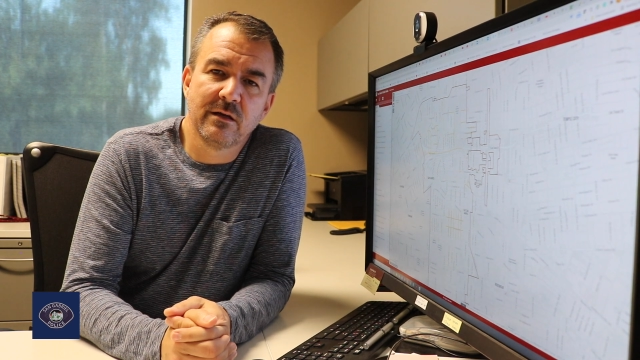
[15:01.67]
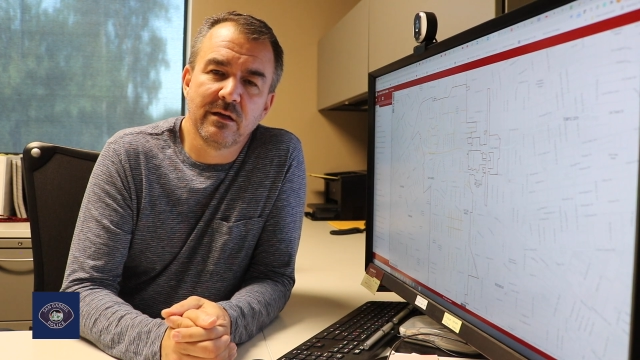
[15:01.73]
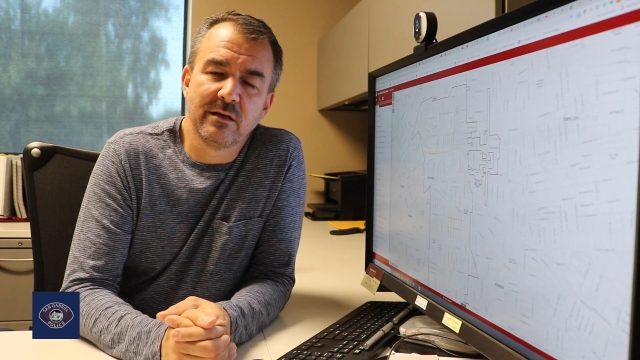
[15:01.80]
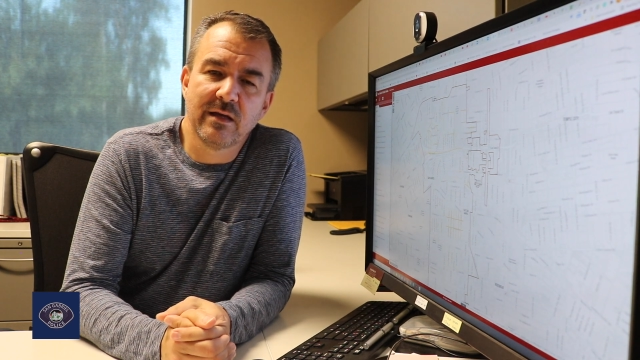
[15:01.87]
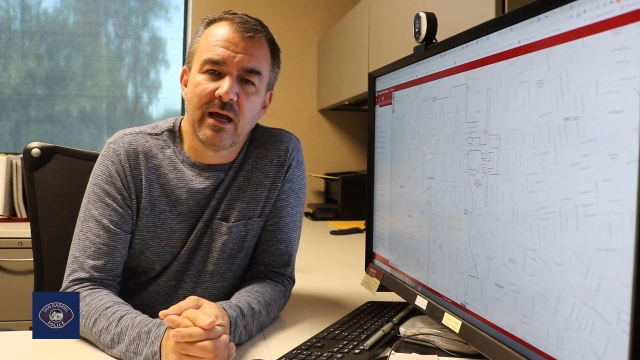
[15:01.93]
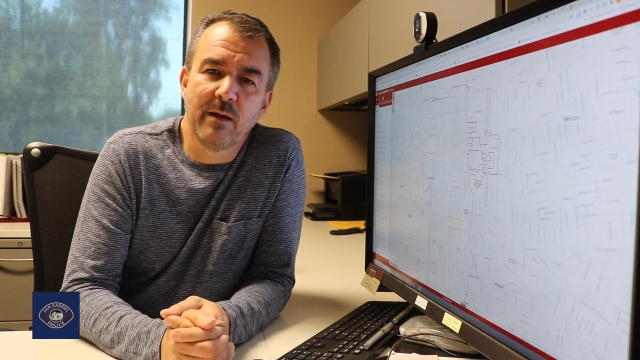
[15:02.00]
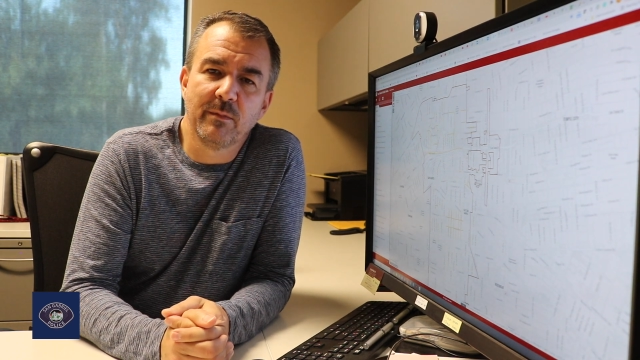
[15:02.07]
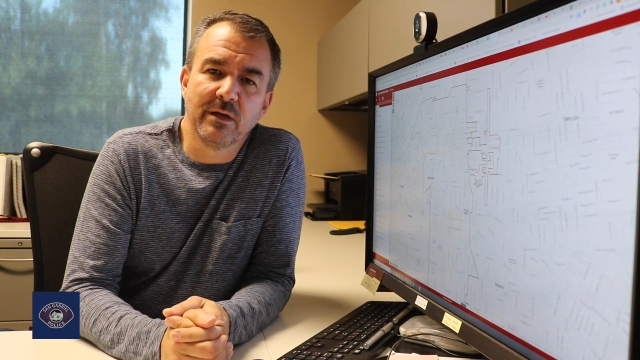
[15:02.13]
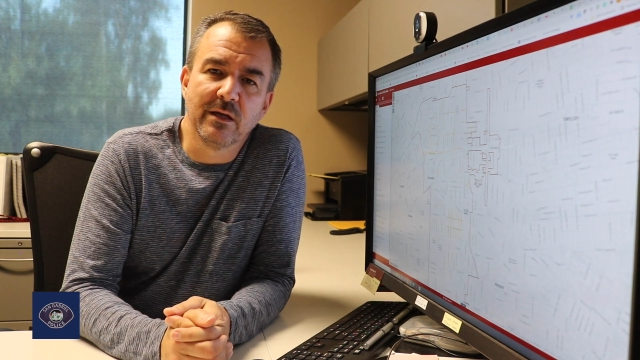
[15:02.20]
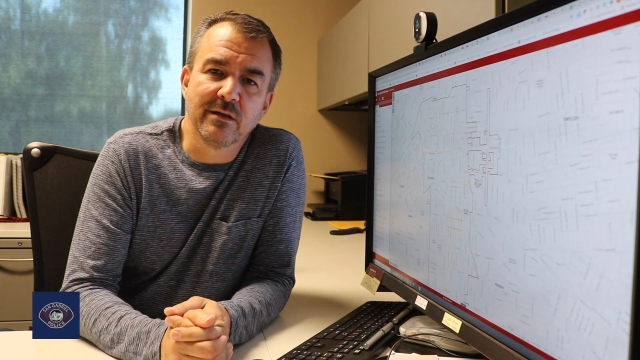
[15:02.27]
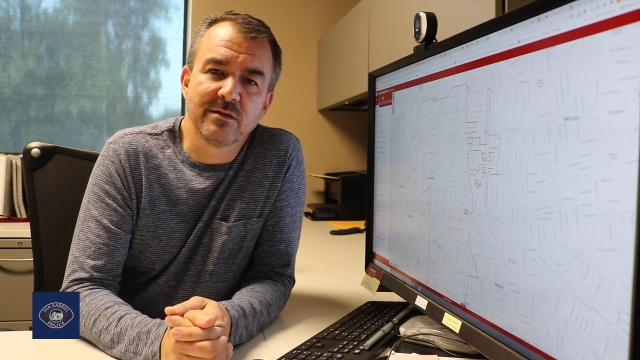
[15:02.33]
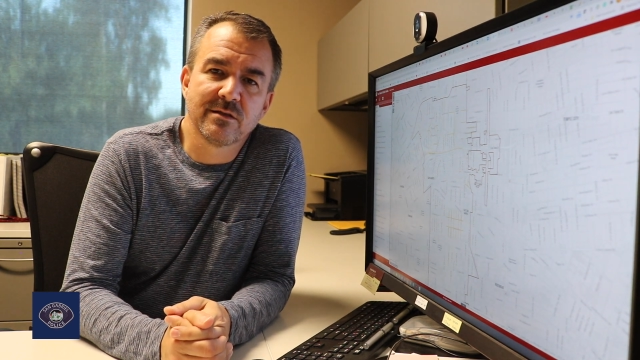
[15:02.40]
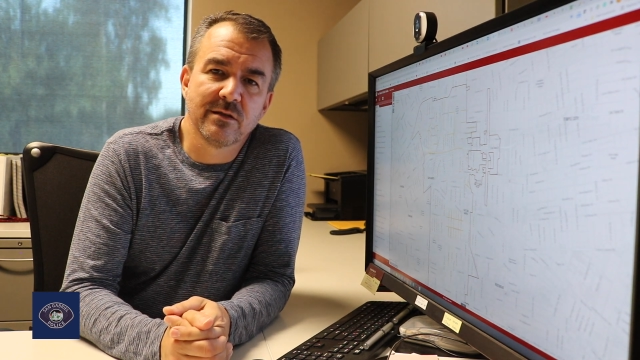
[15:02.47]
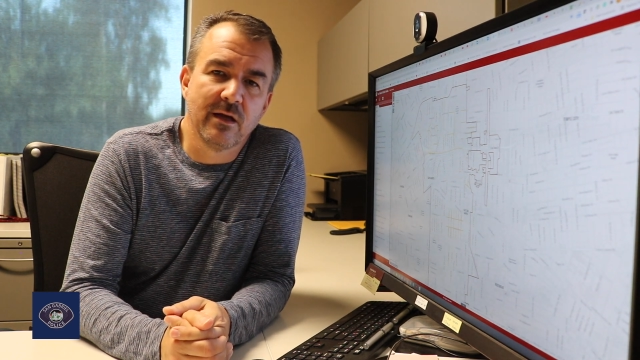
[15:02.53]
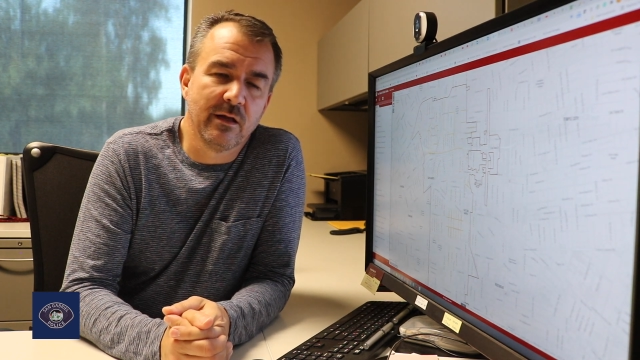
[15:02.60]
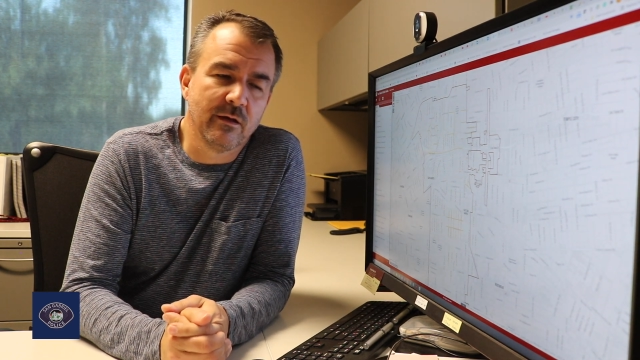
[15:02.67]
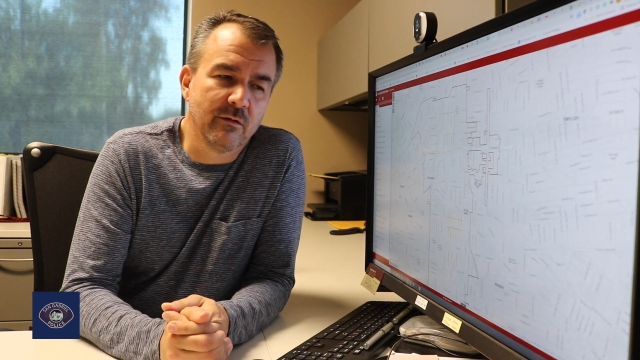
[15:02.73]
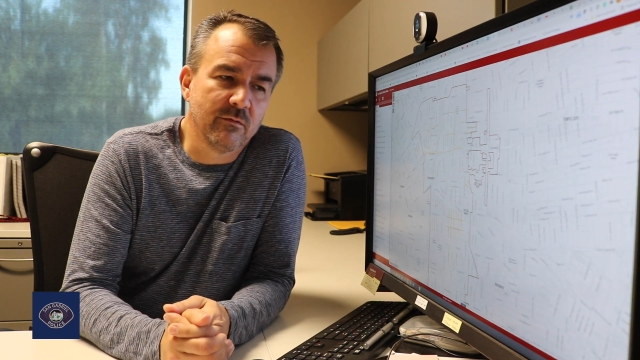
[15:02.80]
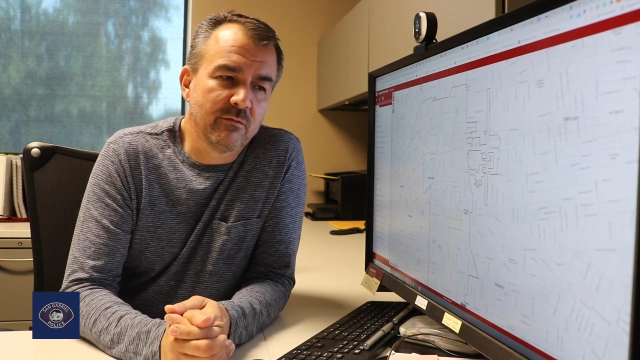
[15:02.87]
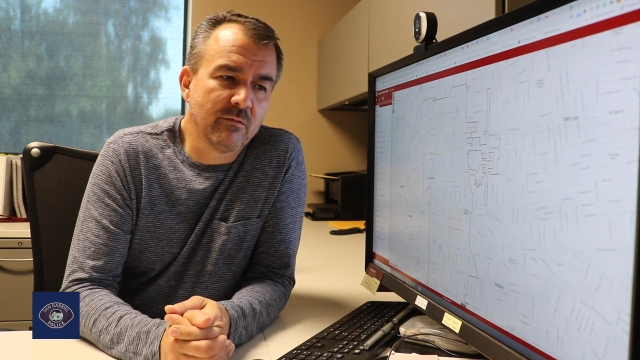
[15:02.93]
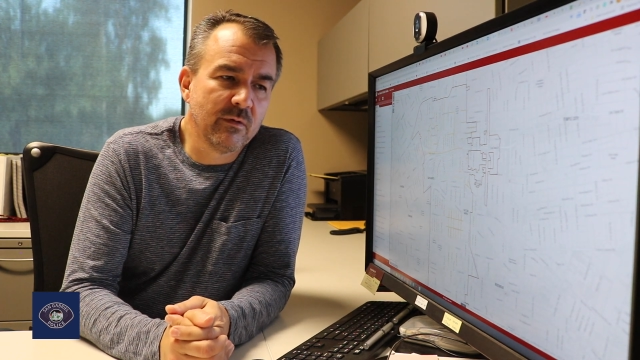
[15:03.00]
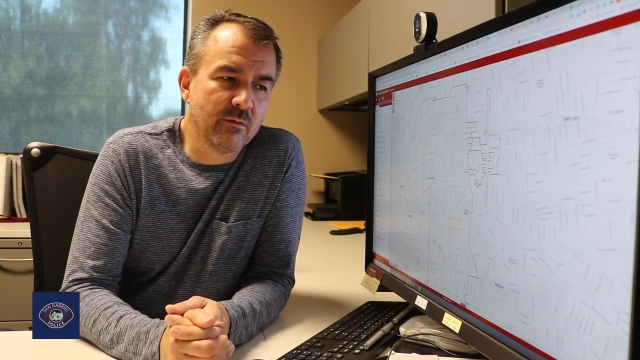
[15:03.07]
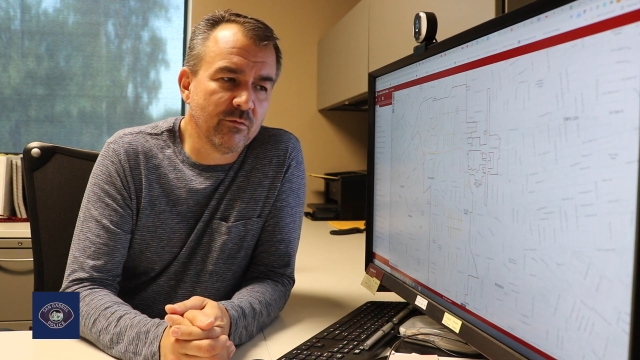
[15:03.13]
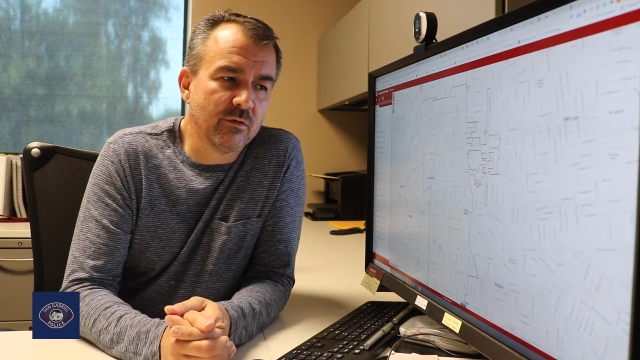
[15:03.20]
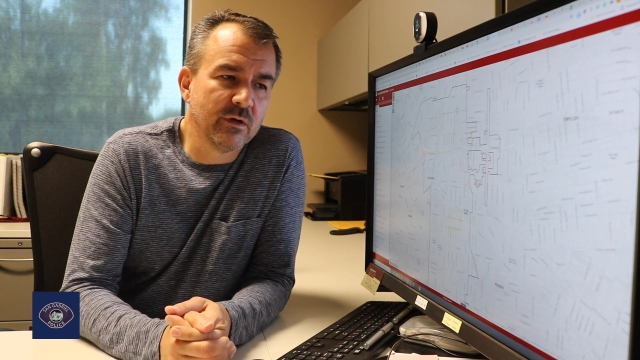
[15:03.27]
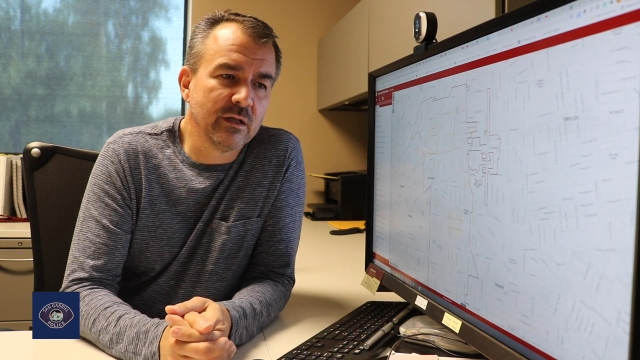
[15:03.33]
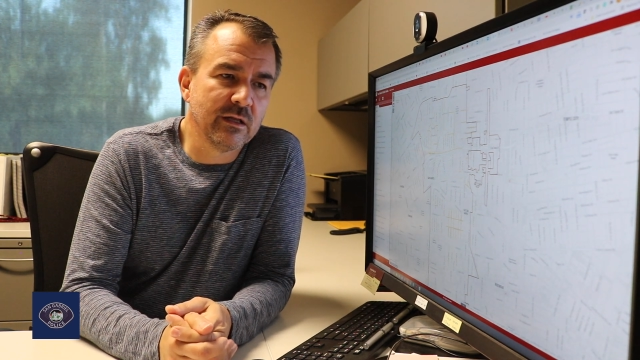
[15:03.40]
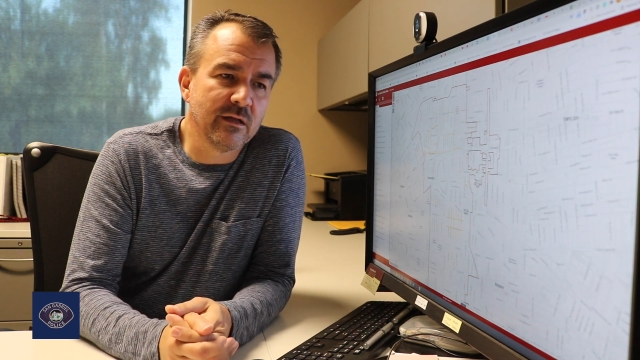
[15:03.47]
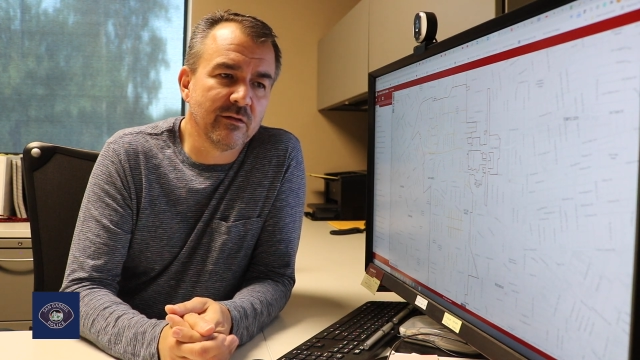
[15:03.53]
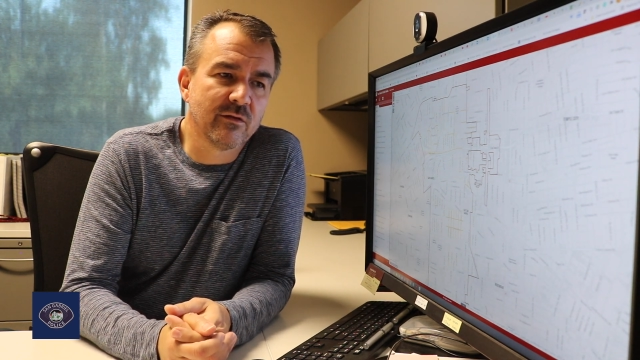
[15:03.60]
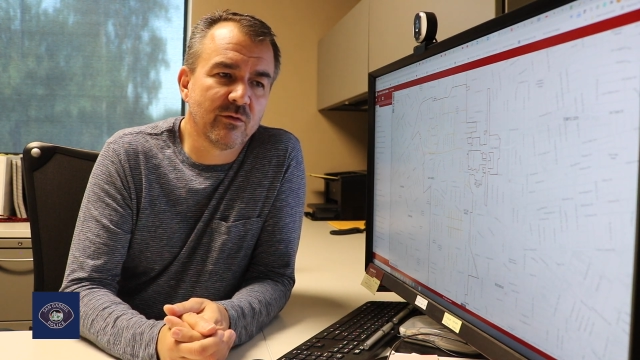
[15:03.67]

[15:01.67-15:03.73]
contaminants, and really it's